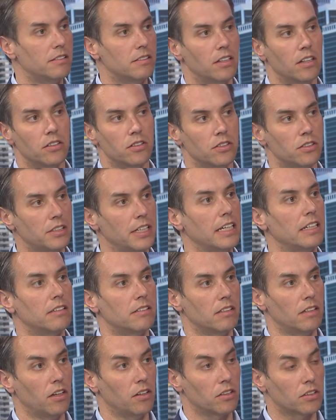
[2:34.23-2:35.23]
in other states,
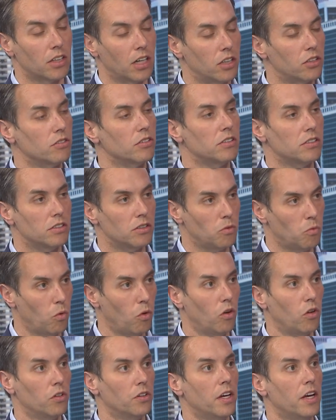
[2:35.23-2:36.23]
in other countries in the
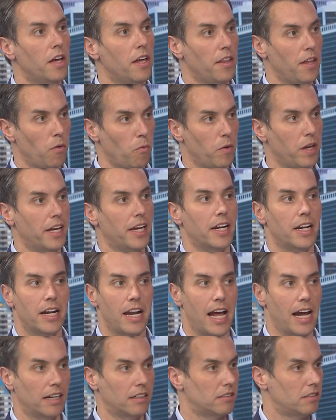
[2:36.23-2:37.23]
world that we can enact,